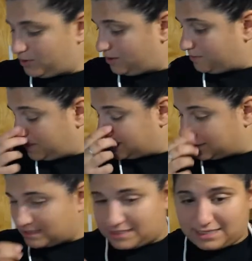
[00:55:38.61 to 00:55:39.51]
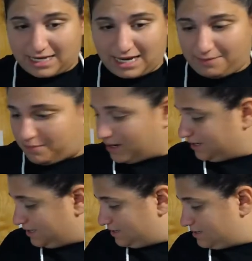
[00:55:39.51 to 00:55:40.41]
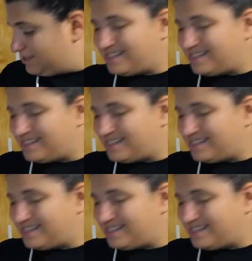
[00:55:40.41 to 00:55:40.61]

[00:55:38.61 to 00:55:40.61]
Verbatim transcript: put a piece of tape on it.